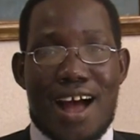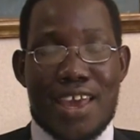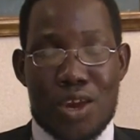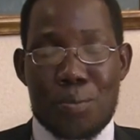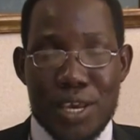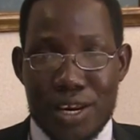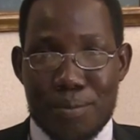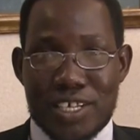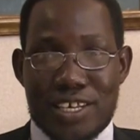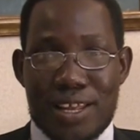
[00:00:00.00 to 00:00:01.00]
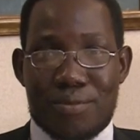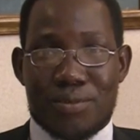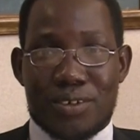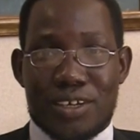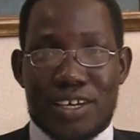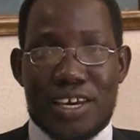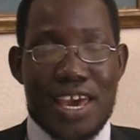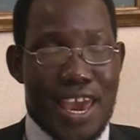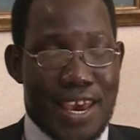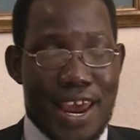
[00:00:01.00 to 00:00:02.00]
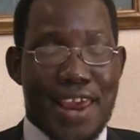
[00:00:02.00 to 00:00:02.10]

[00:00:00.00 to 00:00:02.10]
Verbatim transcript: I committed myself and